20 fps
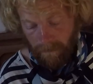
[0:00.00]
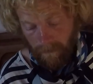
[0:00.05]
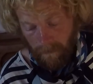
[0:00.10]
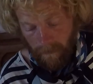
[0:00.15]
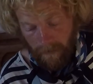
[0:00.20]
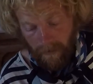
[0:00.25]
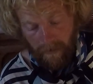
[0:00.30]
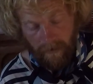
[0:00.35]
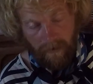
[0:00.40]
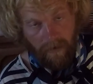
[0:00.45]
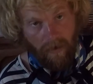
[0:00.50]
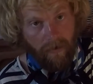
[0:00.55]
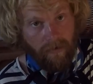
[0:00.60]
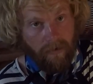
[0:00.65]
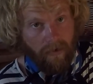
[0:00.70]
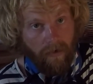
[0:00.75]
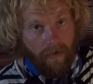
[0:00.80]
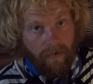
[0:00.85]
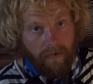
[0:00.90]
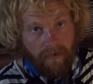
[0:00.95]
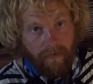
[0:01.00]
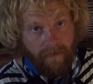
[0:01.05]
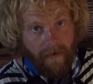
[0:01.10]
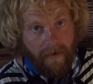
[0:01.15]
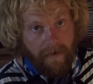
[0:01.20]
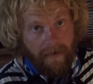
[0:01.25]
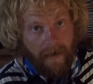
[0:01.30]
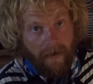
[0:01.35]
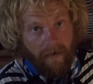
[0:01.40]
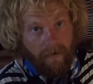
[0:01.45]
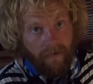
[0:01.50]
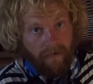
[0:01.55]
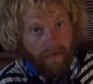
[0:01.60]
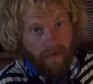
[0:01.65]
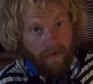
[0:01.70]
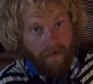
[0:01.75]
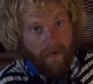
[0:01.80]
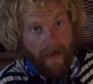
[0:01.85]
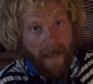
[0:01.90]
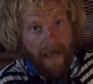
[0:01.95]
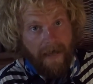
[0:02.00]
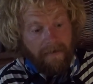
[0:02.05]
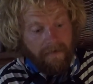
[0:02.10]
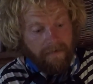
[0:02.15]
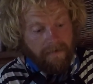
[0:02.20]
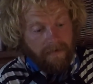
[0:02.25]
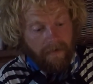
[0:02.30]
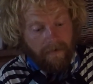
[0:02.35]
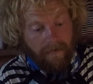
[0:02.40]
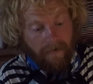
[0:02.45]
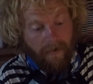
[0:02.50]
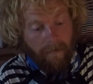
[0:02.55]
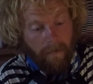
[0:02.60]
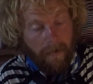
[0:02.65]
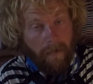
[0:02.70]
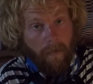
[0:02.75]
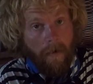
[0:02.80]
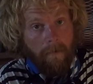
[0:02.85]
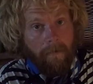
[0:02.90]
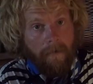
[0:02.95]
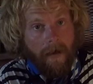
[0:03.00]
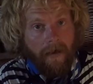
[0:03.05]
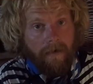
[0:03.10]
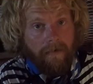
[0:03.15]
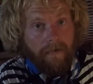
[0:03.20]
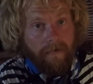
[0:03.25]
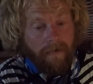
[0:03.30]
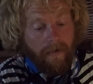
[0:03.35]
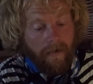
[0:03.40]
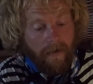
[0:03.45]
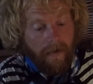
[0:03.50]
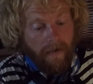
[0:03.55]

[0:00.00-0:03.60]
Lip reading: We're going to toss a coin to find out. So heads, it's going to be one mast.